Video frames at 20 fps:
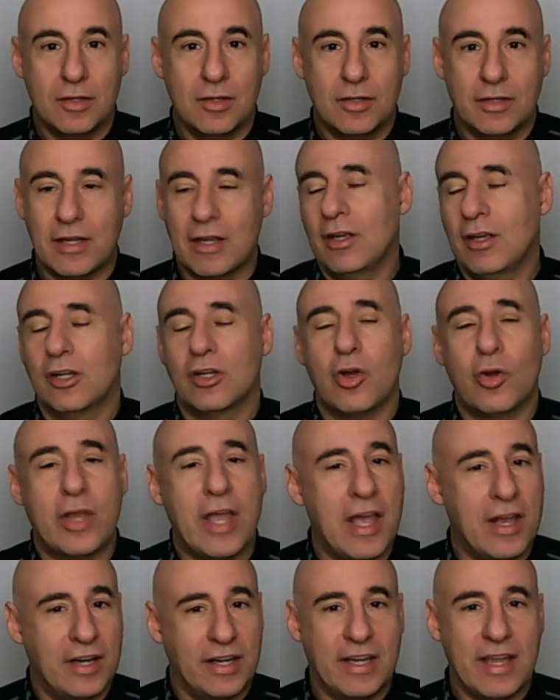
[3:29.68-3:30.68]
okay? Go
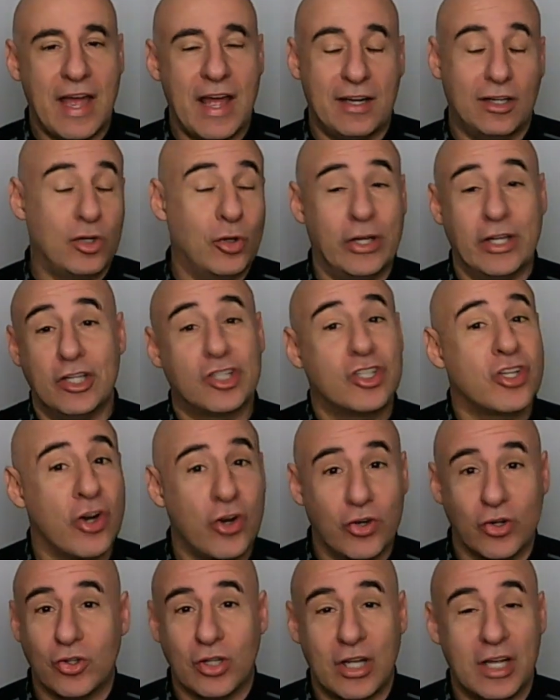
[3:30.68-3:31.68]
get a cat, go get a
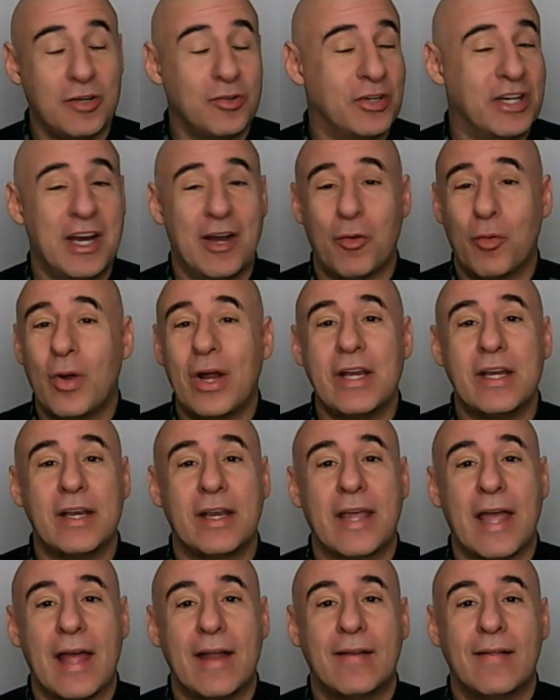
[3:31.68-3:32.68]
turtle. I don't care what you
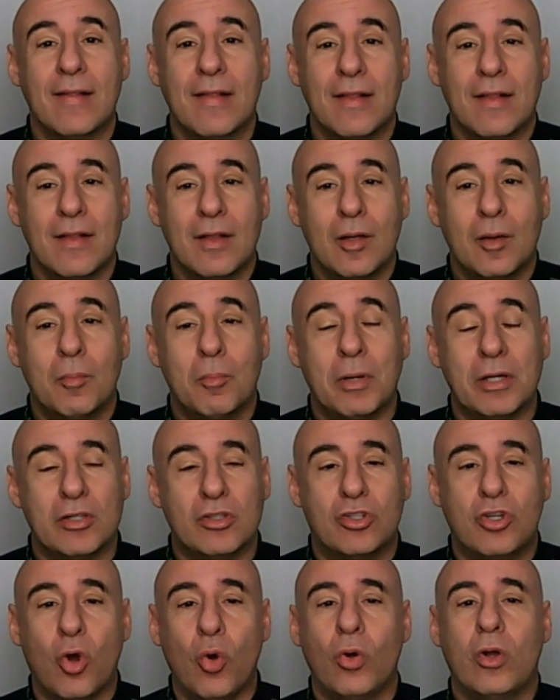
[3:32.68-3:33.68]
get, but
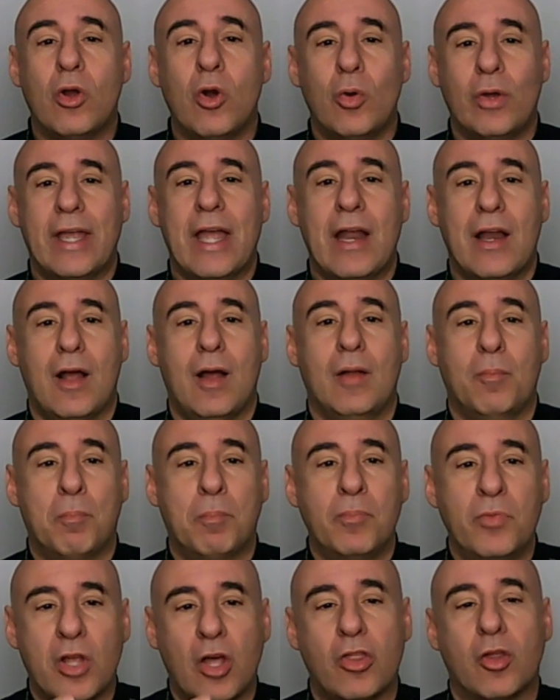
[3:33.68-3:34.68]
don't go get
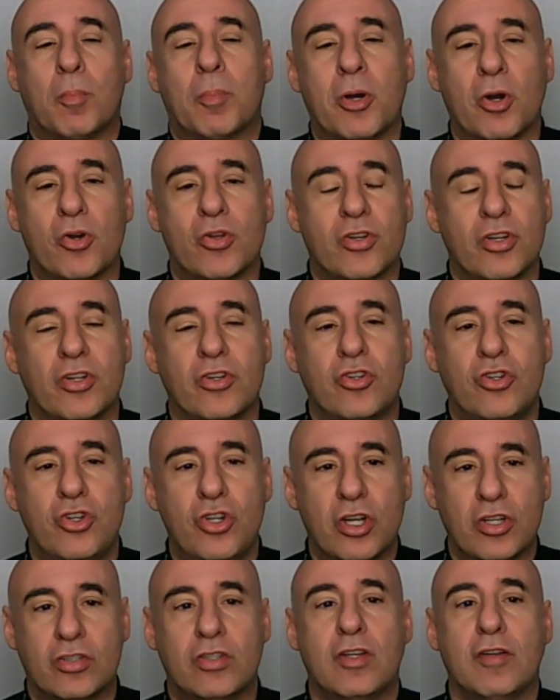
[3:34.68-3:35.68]
another person
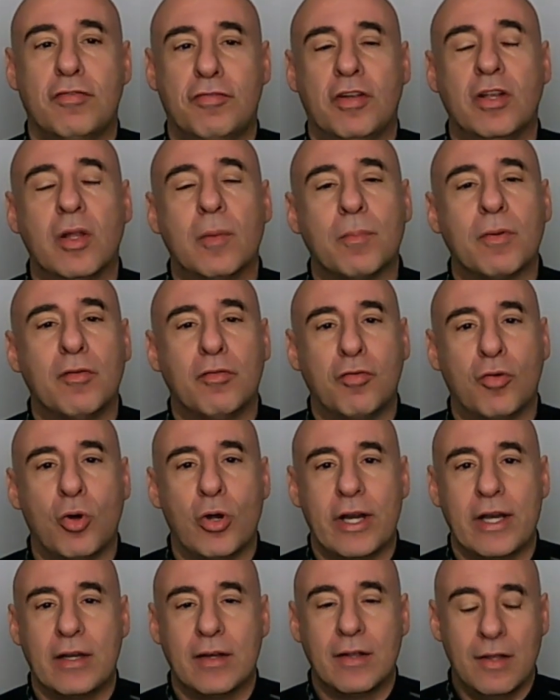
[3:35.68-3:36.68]
just to fill up a
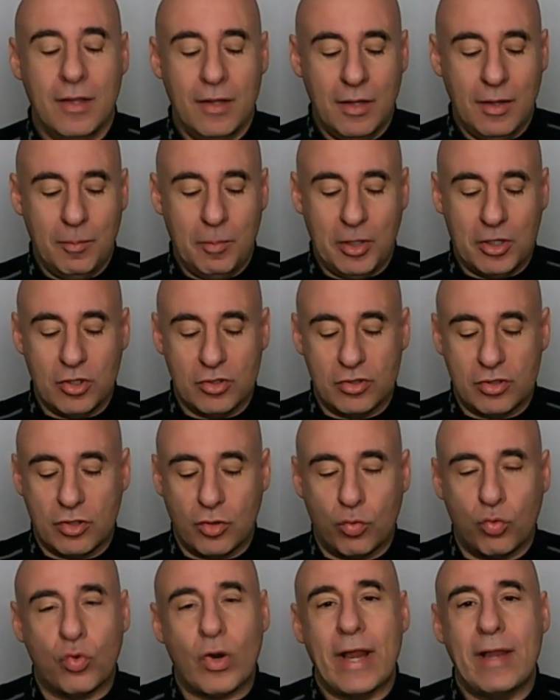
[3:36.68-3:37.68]
void, because
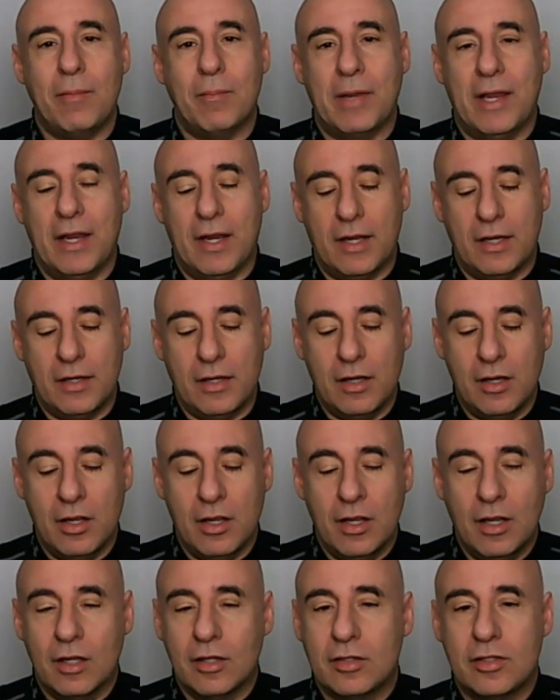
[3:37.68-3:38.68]
the right man
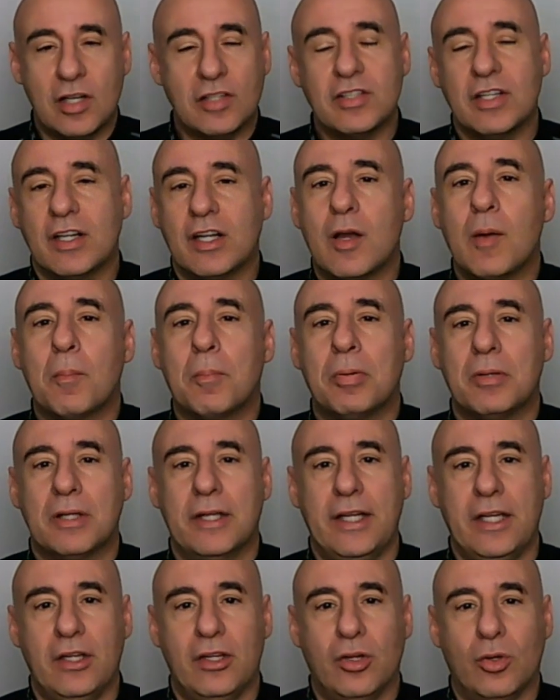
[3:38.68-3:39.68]
doesn't
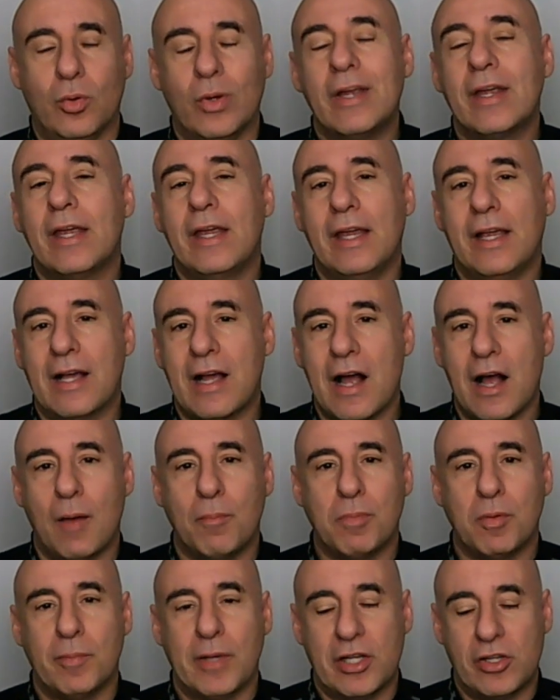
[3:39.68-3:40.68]
complete you. He
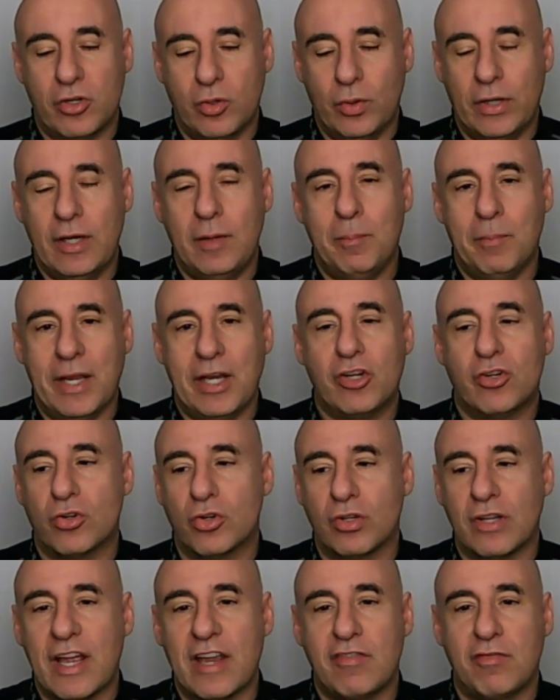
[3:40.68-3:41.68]
complements you. He makes your
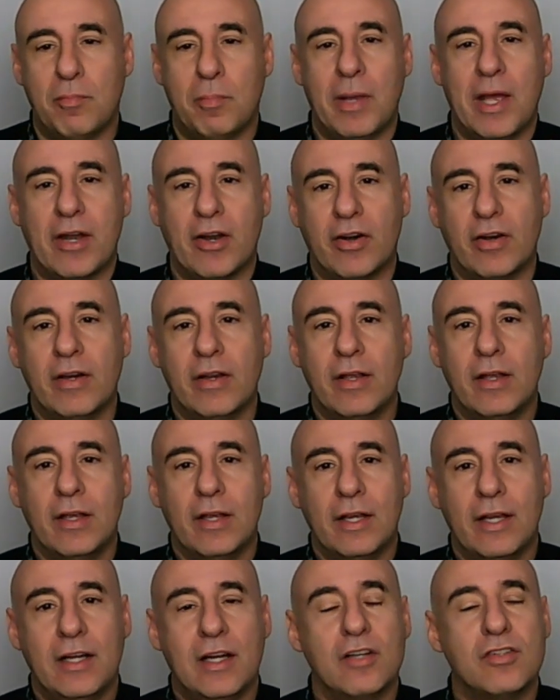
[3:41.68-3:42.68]
life better.
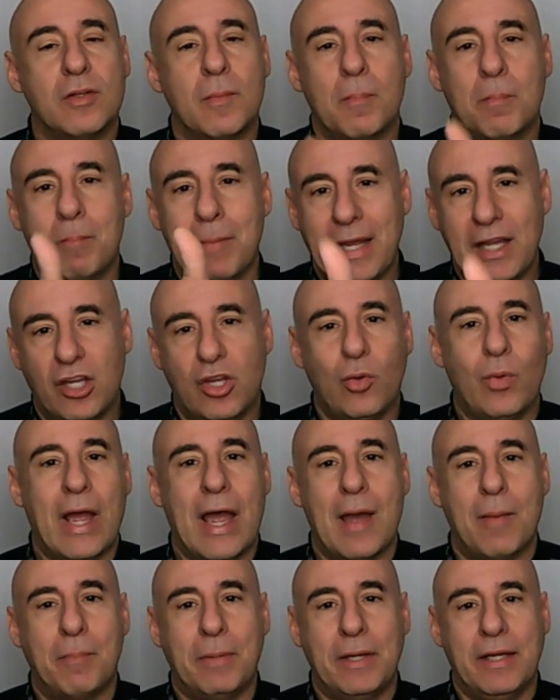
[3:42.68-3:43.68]
He doesn't make you
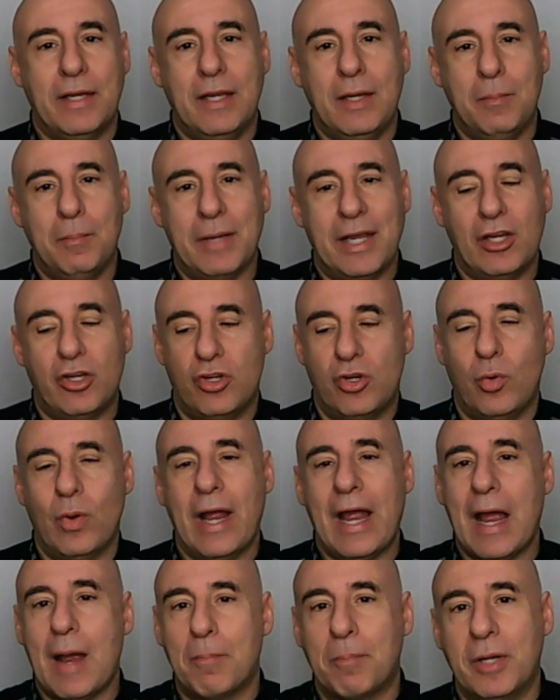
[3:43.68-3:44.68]
happy. He makes you
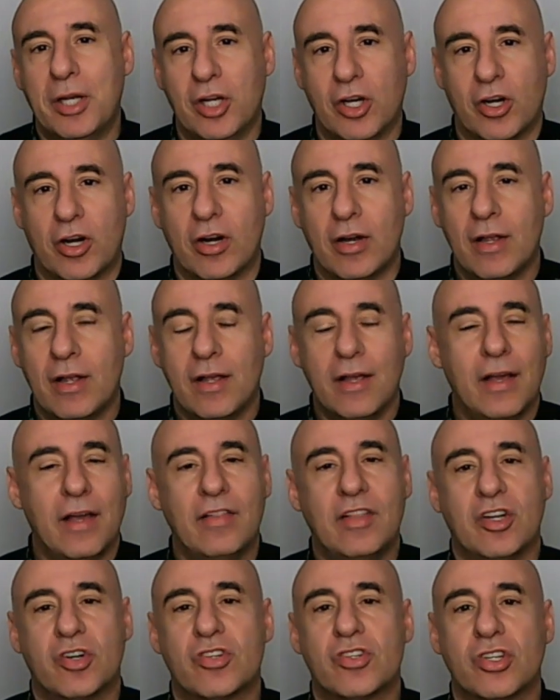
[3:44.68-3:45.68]
happier.
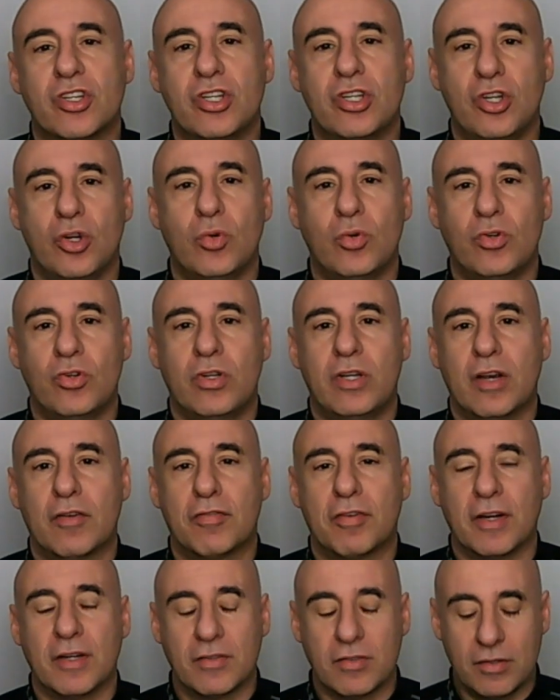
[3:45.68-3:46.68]
And there's a huge
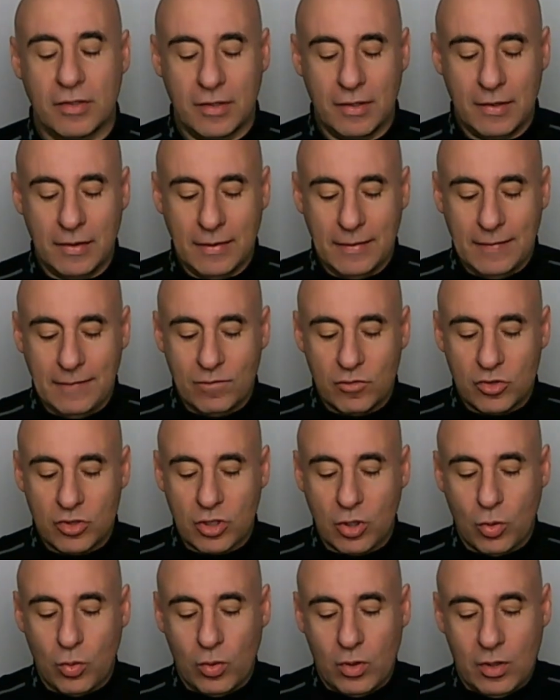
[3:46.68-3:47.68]
difference.
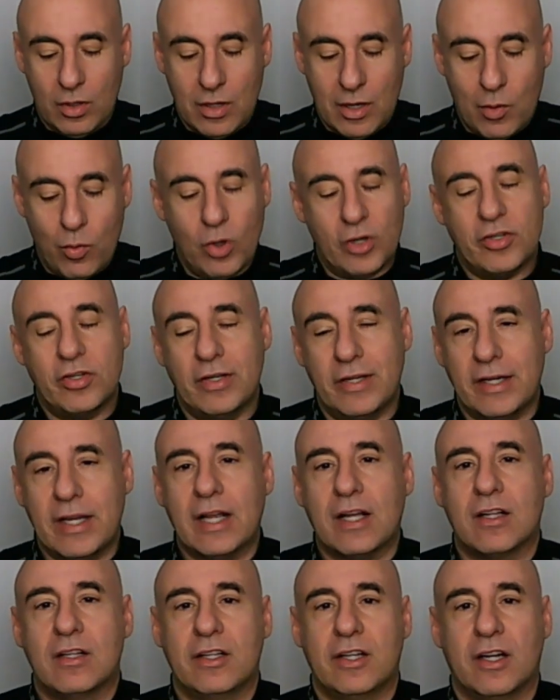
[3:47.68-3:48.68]
So I want you to
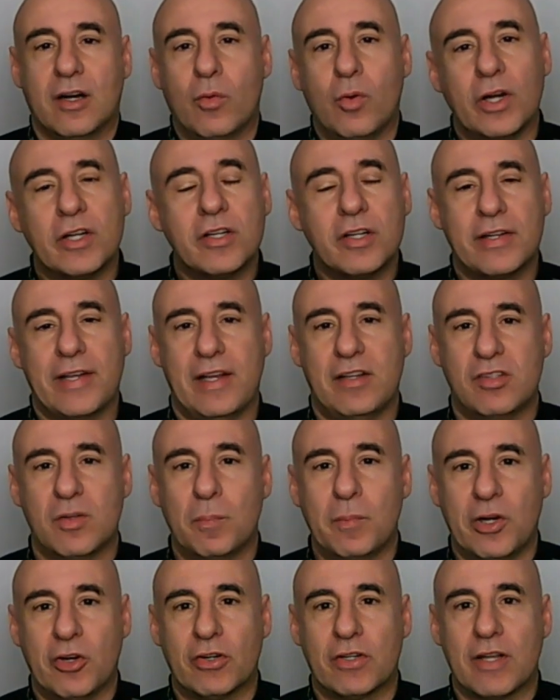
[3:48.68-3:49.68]
get clear. I want you to take some
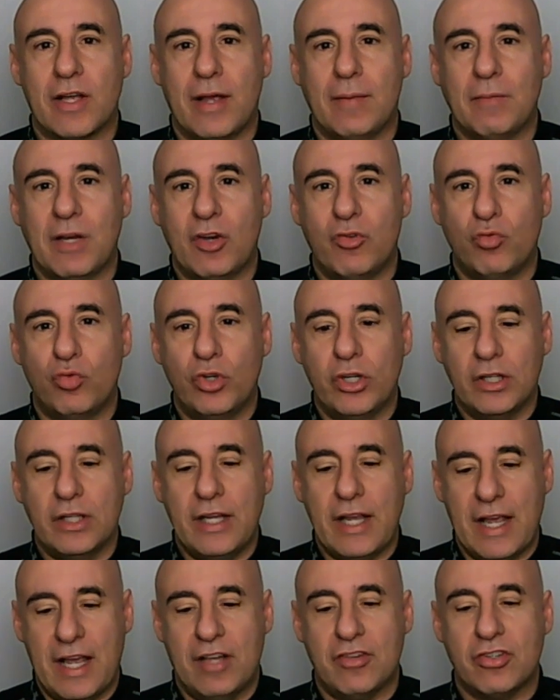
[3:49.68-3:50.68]
mirror time and
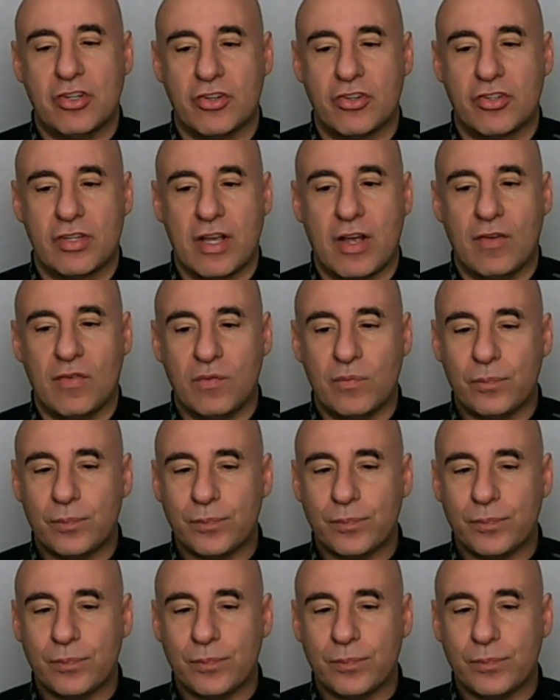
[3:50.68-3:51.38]
really ask yourself,